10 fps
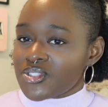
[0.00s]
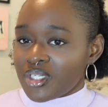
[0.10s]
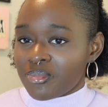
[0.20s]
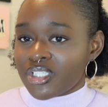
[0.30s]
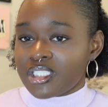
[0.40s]
join
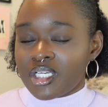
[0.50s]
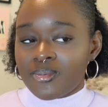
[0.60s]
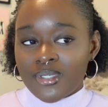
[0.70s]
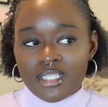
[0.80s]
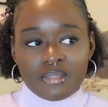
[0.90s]
our book club.
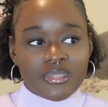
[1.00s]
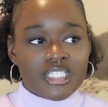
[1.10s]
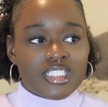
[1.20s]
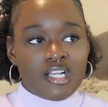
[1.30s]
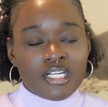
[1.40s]
We're gonna
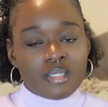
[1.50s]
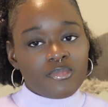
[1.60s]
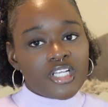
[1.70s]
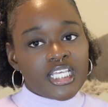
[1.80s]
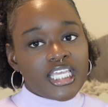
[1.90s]
be starting up
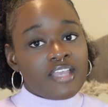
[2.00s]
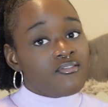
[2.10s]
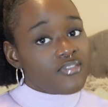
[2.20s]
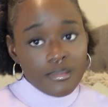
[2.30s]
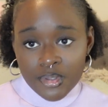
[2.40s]
reading in
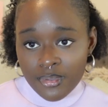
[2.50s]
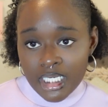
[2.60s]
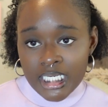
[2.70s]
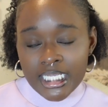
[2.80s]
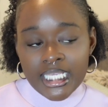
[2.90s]

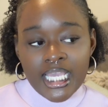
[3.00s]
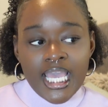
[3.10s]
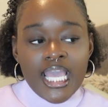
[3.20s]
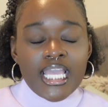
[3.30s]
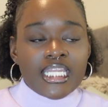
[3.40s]
February,
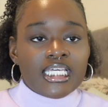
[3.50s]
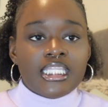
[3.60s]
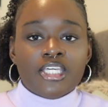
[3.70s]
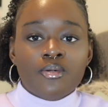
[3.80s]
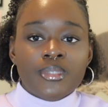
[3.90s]
and I
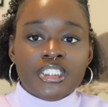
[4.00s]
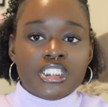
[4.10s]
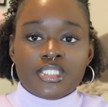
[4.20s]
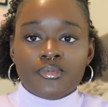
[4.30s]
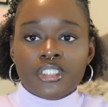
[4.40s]
think it'll be
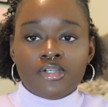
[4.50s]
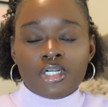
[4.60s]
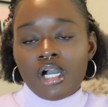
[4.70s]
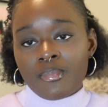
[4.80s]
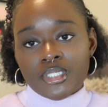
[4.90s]
just a really cool
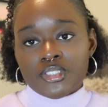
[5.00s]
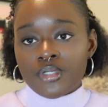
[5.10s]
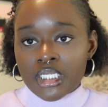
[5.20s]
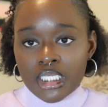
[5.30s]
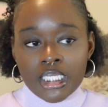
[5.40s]

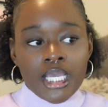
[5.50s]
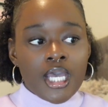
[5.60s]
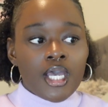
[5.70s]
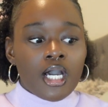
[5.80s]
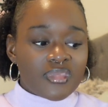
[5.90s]
opportunity
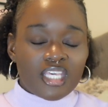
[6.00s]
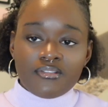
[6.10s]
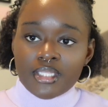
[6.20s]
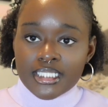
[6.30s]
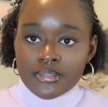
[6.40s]
if
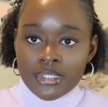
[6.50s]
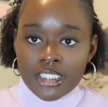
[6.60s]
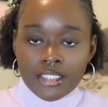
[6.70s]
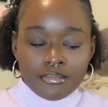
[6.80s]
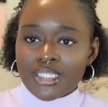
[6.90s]
you like to read.